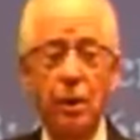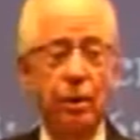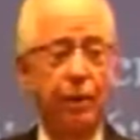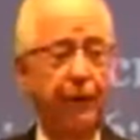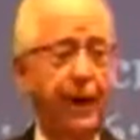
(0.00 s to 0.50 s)

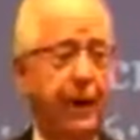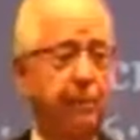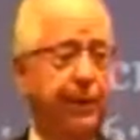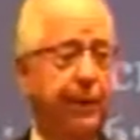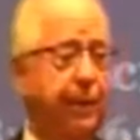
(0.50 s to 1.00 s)
to divide the
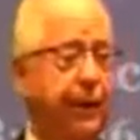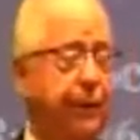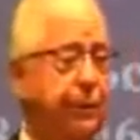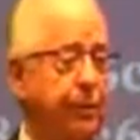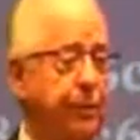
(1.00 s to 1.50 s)
people
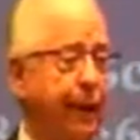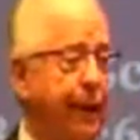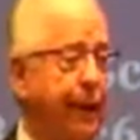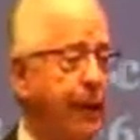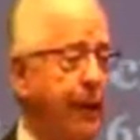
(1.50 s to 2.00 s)
and to
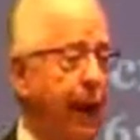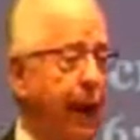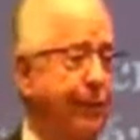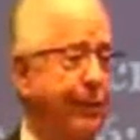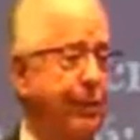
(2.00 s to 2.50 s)
allow
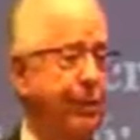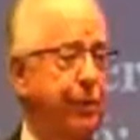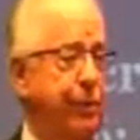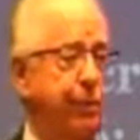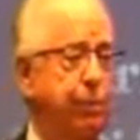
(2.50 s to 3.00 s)
our
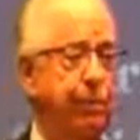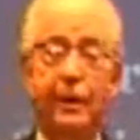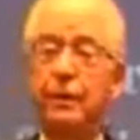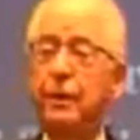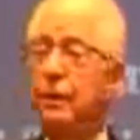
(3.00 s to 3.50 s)
constitutional
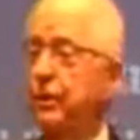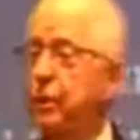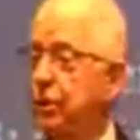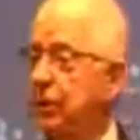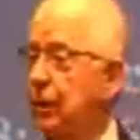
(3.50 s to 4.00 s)
republic to be
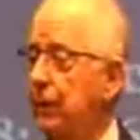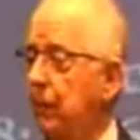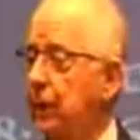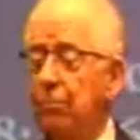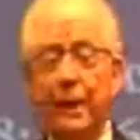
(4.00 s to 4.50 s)
destroyed
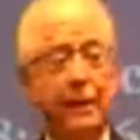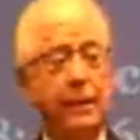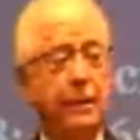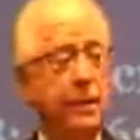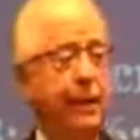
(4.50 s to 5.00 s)
by
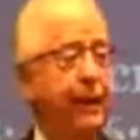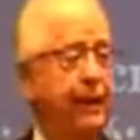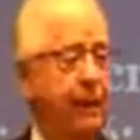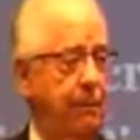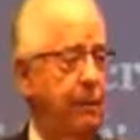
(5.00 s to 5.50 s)
the
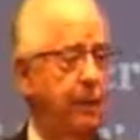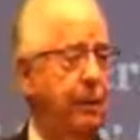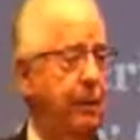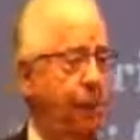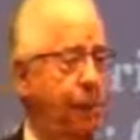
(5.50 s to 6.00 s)
satanic,
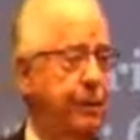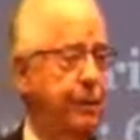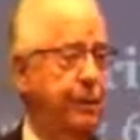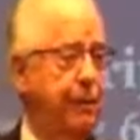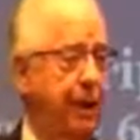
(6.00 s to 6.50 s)
demonic,
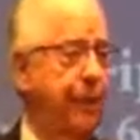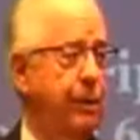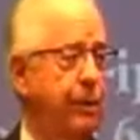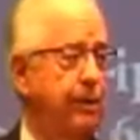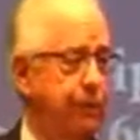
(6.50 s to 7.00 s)
Marxist,
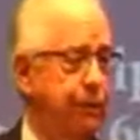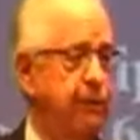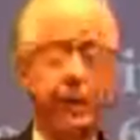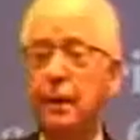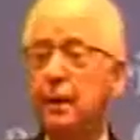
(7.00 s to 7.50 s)
communist
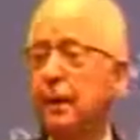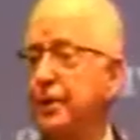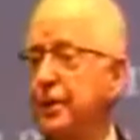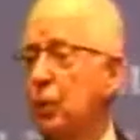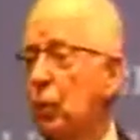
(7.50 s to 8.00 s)
movement
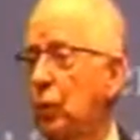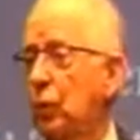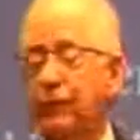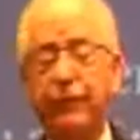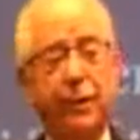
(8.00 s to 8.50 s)
that's in the
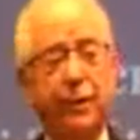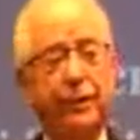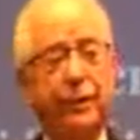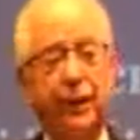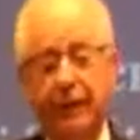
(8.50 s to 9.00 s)
world and very
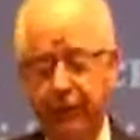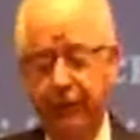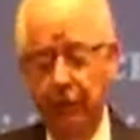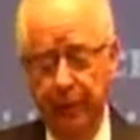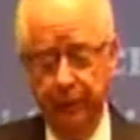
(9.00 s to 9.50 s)
clear and
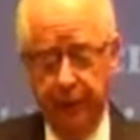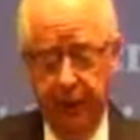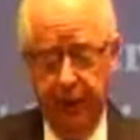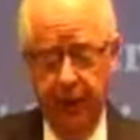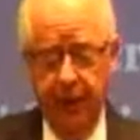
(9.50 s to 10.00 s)
very real
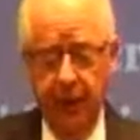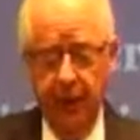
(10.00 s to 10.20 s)
today.